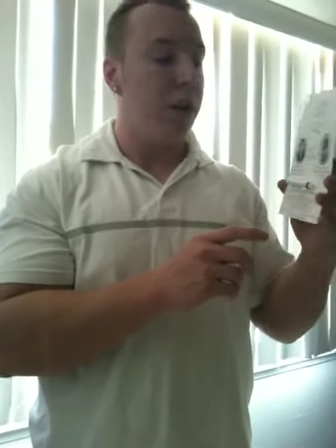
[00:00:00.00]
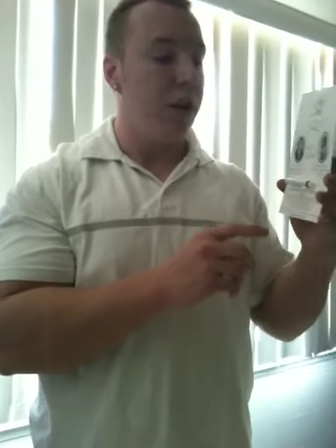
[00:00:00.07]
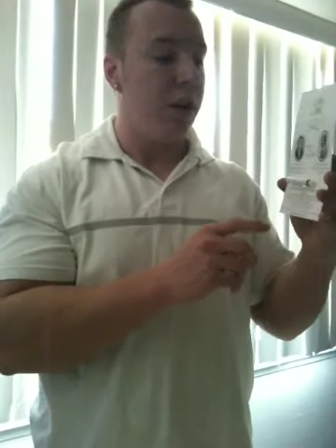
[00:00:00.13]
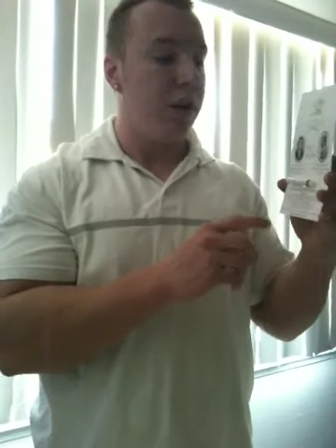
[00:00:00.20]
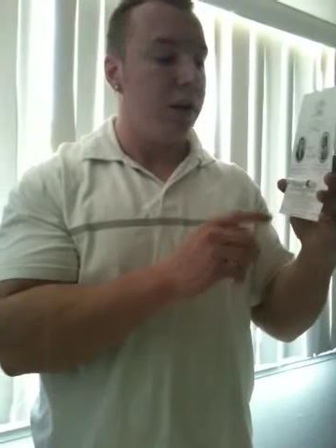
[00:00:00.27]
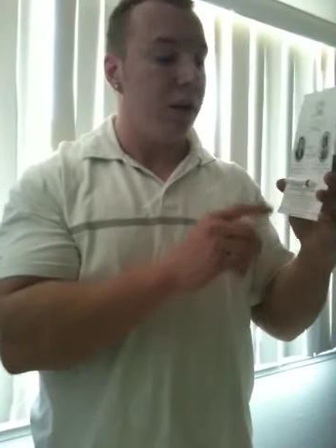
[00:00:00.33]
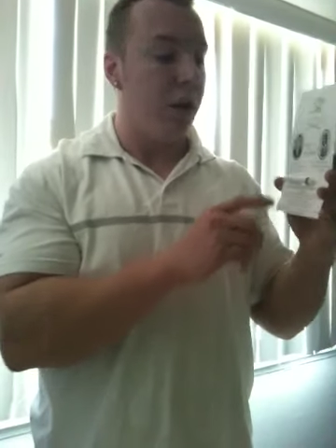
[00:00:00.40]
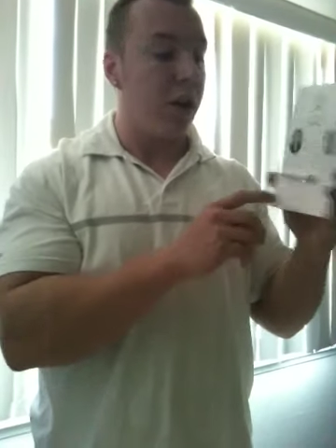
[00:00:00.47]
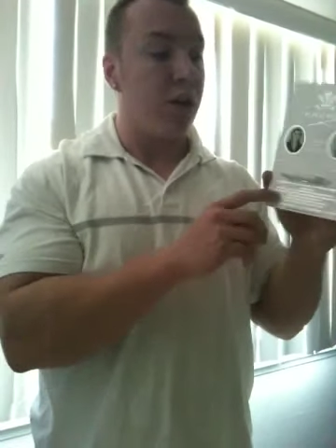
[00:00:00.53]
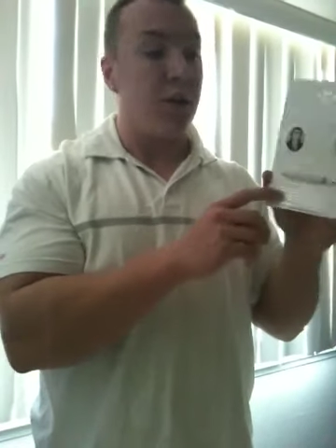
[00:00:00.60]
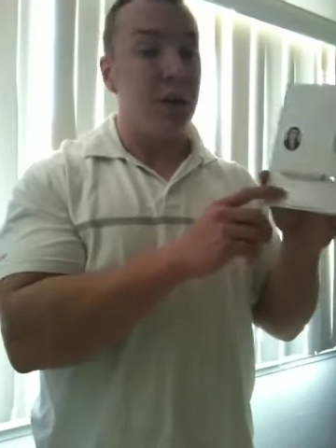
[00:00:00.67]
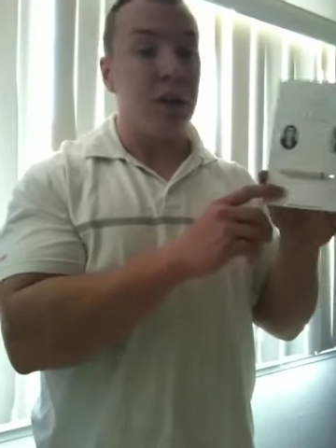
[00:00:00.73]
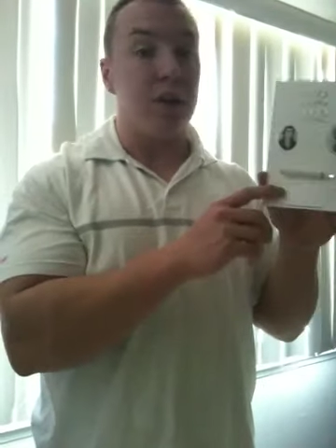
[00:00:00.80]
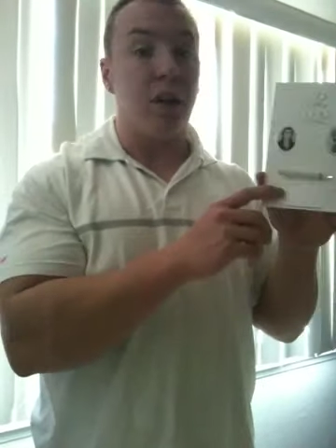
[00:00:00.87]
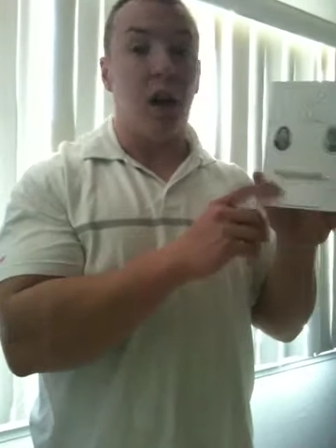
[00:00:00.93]
It's uh,
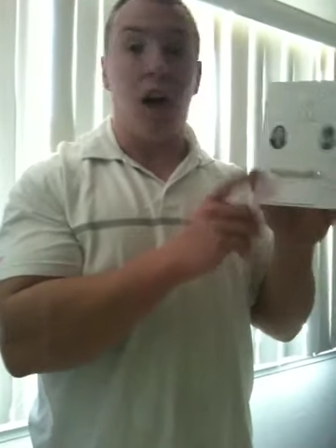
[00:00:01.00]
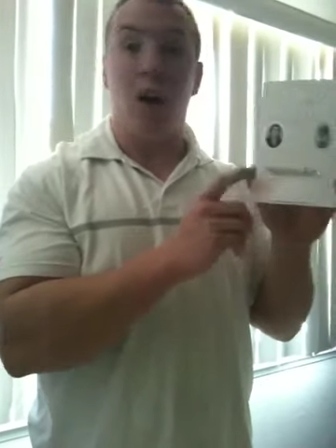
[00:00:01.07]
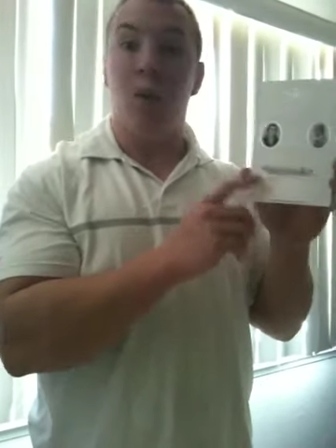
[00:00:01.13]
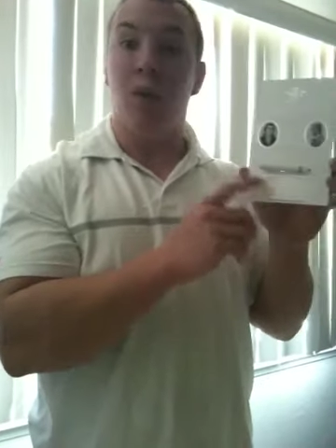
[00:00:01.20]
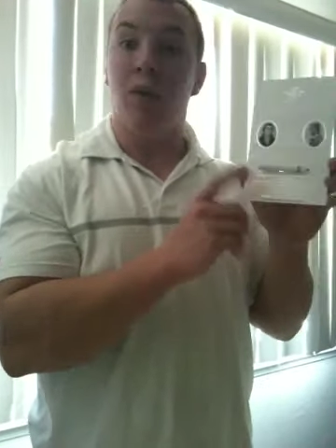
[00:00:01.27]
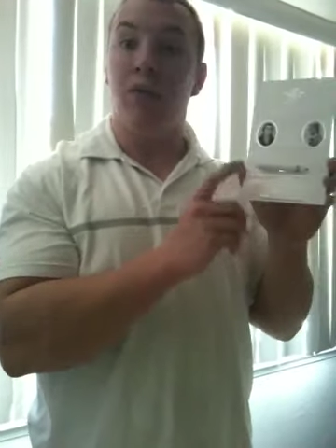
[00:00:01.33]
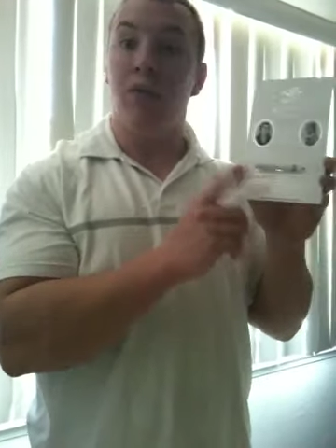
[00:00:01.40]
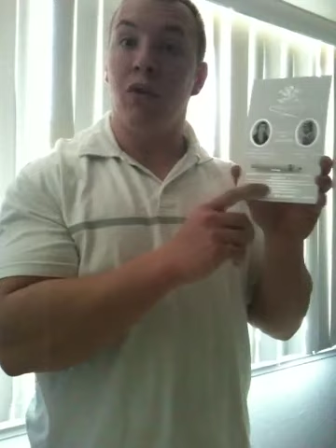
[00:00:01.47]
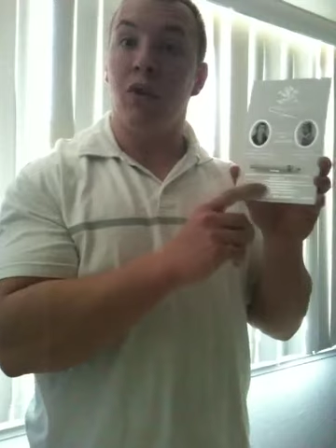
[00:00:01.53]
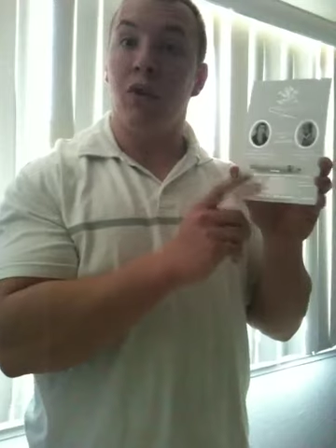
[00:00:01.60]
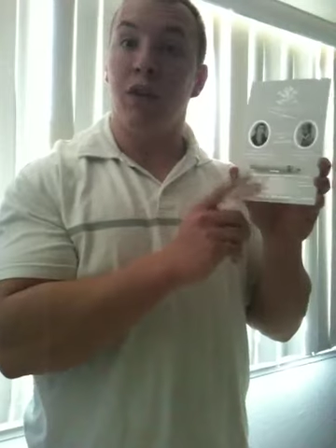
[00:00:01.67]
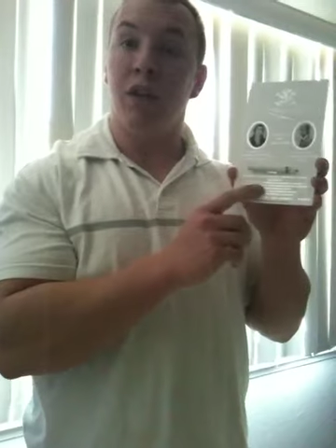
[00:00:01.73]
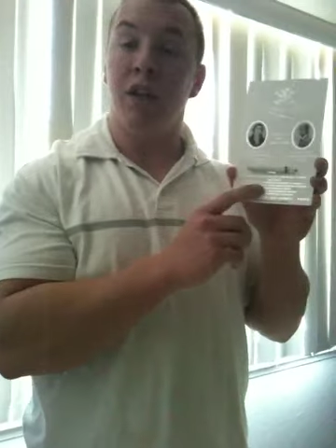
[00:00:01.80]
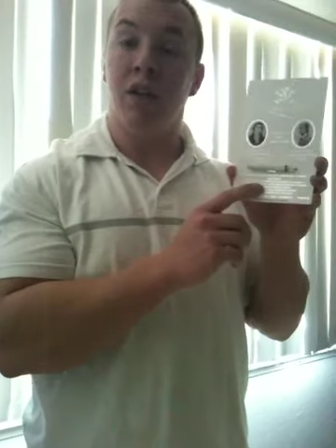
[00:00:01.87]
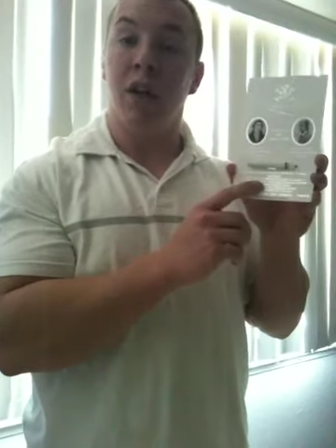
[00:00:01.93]
Creed's Aqua
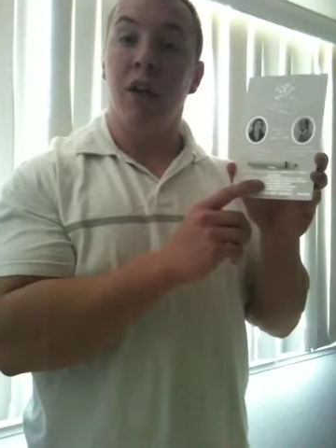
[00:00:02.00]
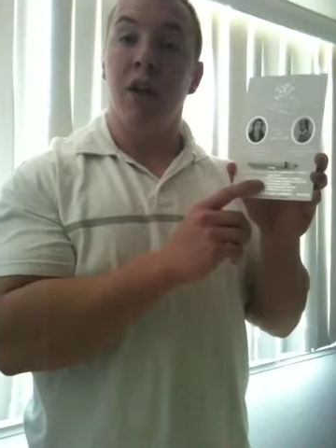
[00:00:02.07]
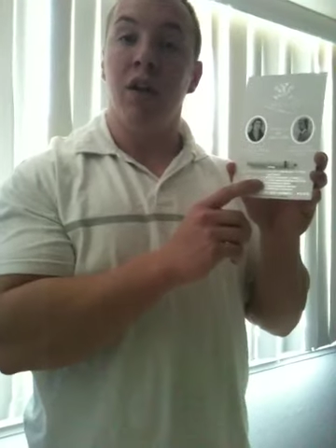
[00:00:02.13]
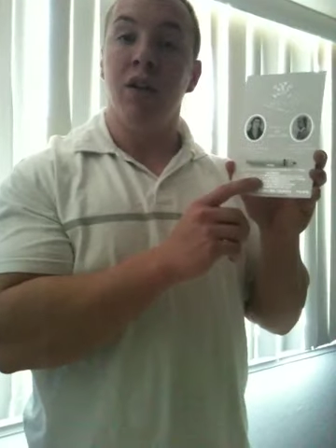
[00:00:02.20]
Florentina.